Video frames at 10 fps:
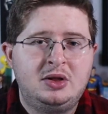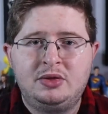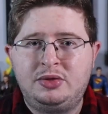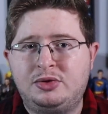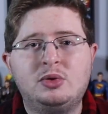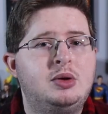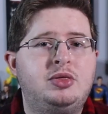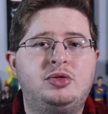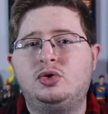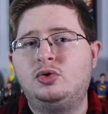through and
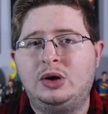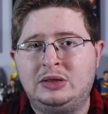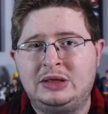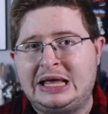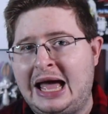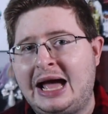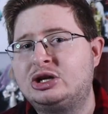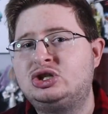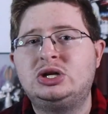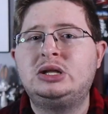through, in the
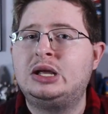action,